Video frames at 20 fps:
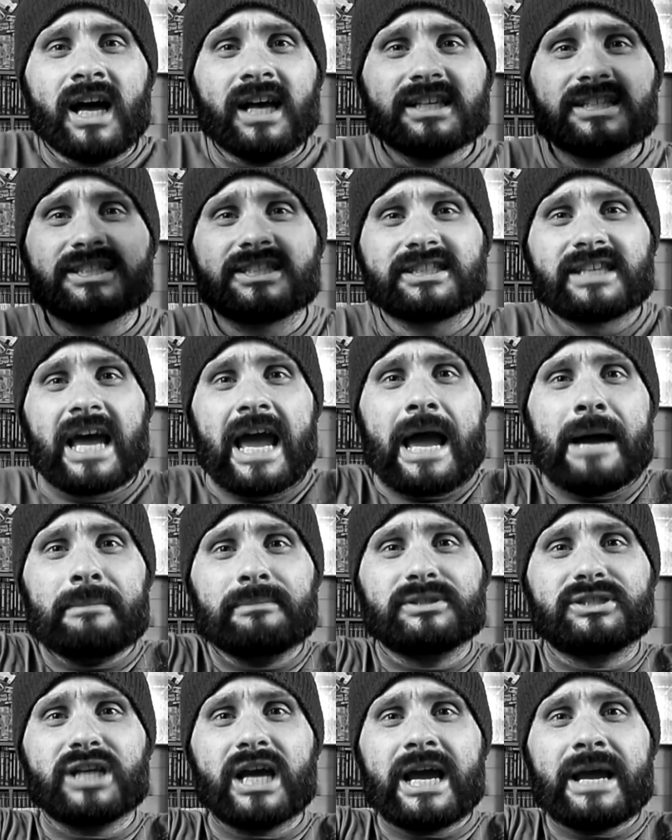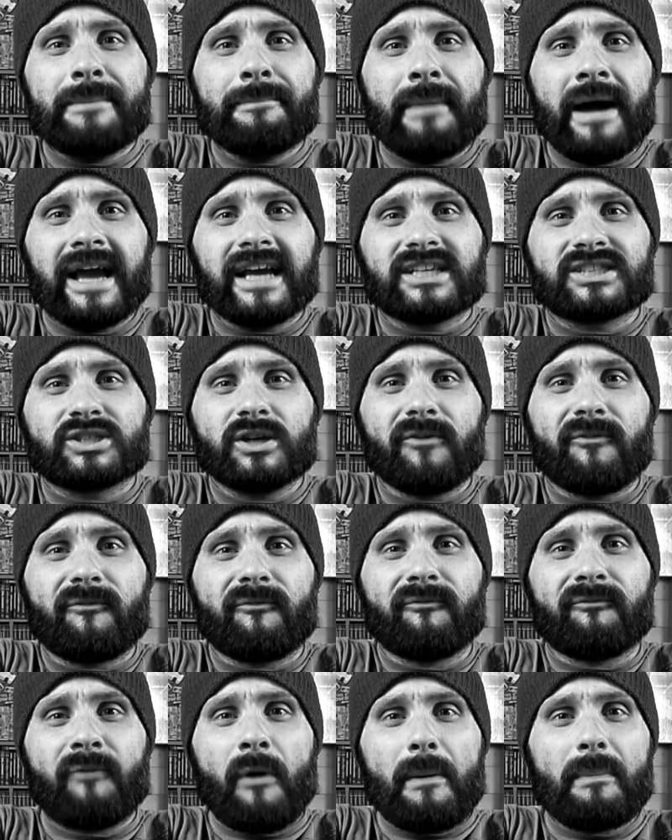CMG makes a
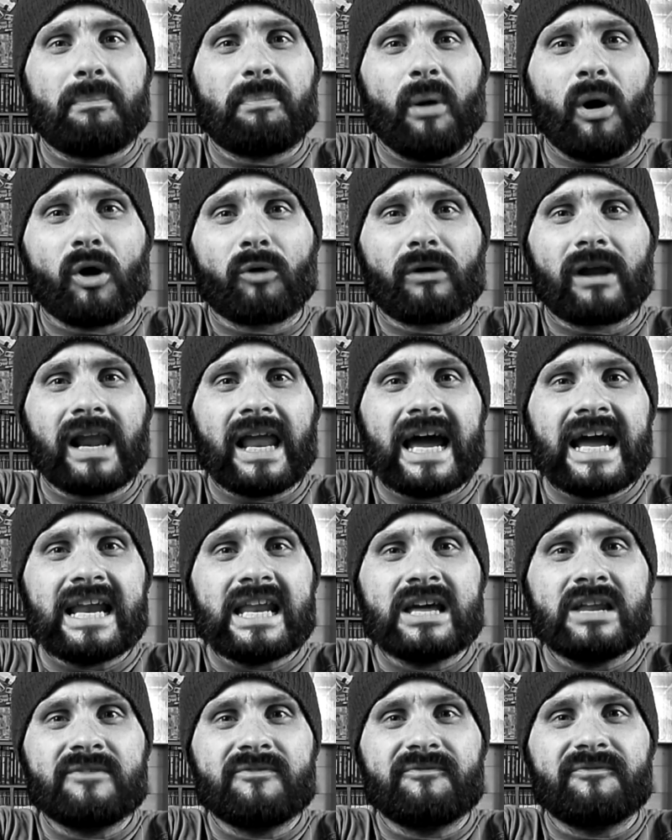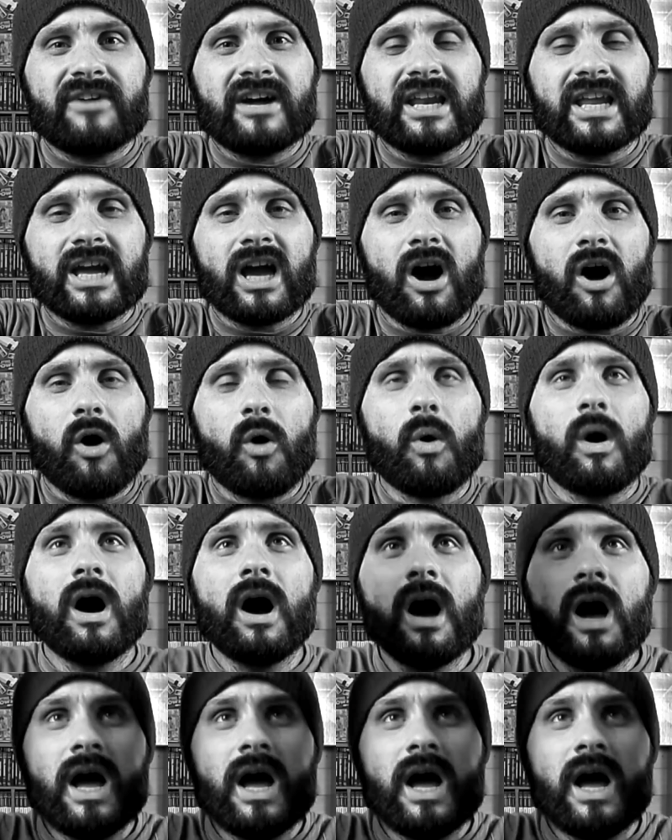football related video!